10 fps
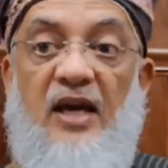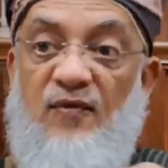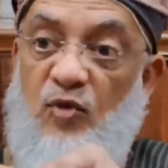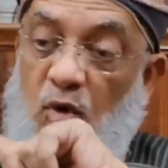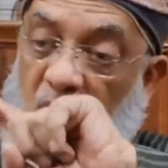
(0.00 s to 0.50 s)

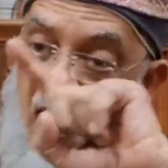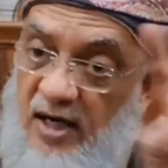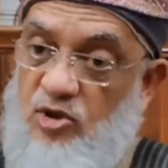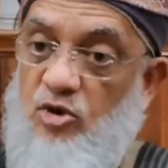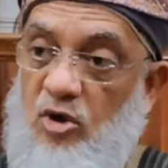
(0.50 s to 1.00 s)
If you
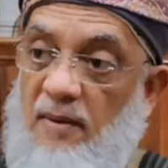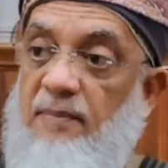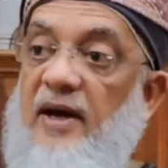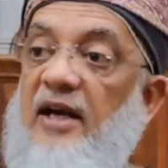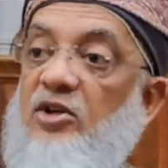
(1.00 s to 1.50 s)
can't show
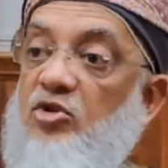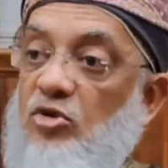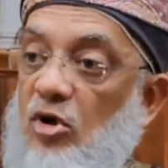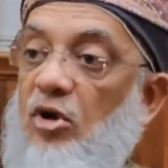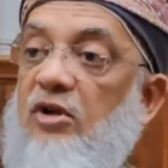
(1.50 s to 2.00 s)
up,
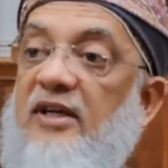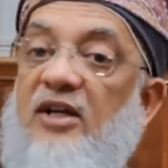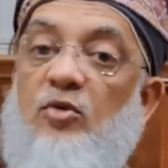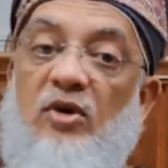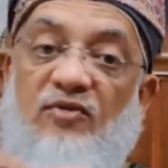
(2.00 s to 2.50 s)
ensure
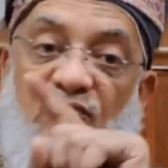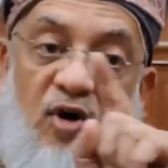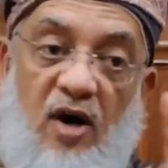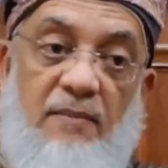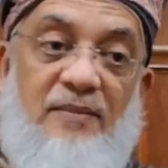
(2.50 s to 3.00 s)
that you
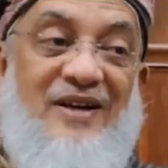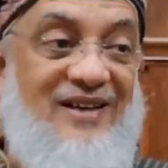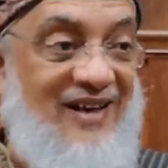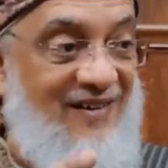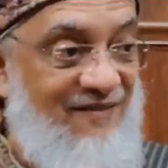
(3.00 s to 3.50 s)
inform
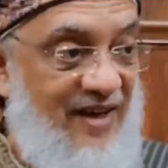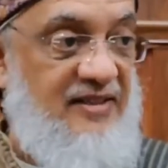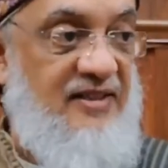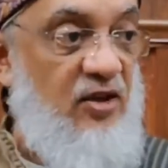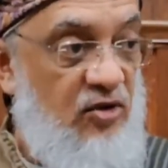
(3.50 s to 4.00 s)
in
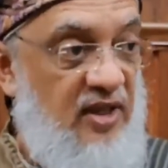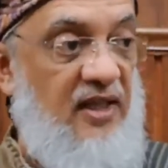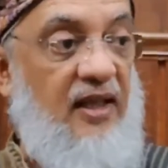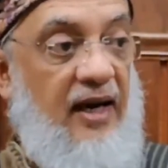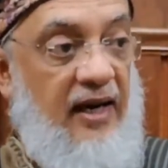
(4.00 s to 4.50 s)
advance and you
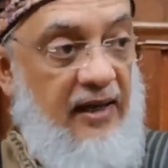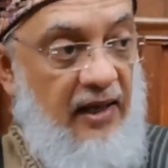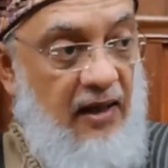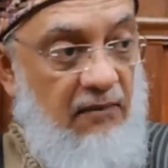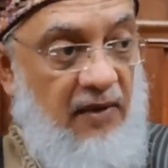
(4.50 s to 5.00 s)
tell the guy,
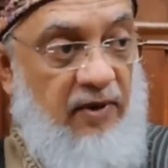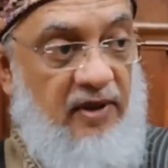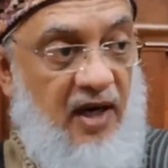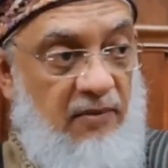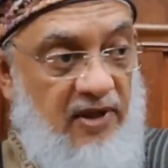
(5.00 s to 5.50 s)
my
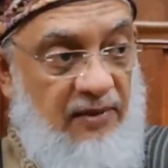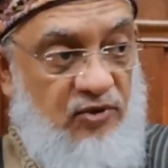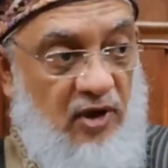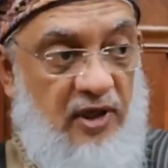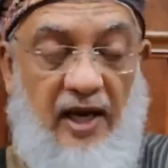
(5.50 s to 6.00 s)
brother Ahmed, I'm
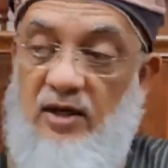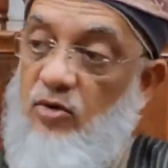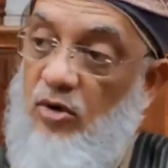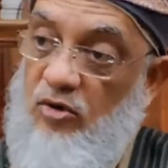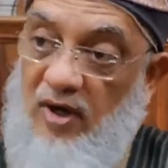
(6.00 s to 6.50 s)
sorry, I
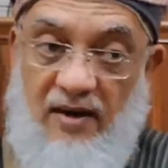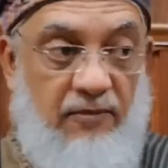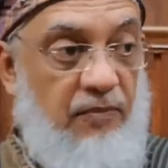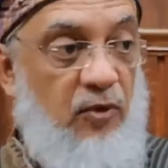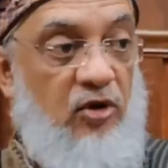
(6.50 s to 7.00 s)
told you
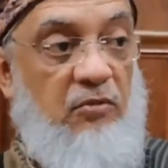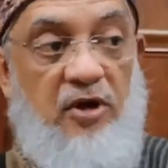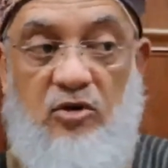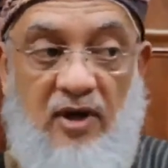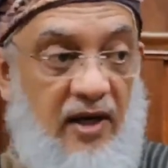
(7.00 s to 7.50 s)
I'm going to
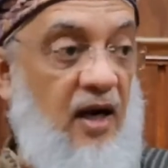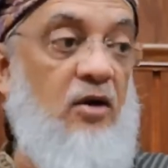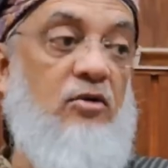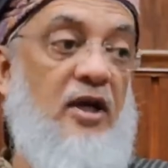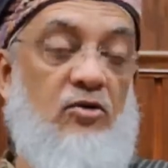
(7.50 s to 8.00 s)
meet you, I
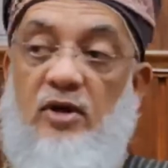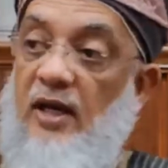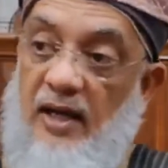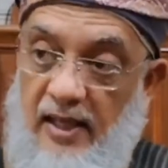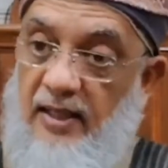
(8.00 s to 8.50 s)
can't do that
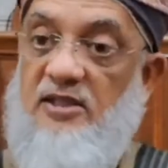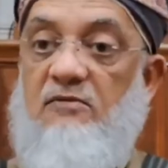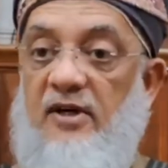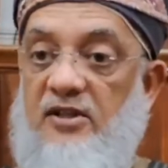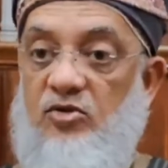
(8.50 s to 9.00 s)
today. This is
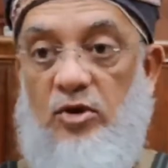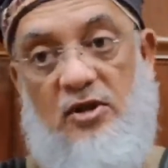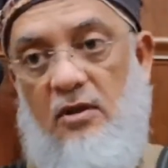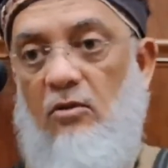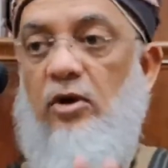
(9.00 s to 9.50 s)
my
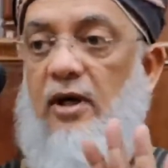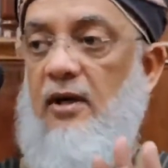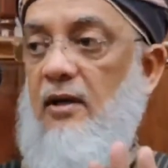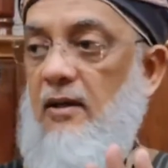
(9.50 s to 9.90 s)
situation. Okay.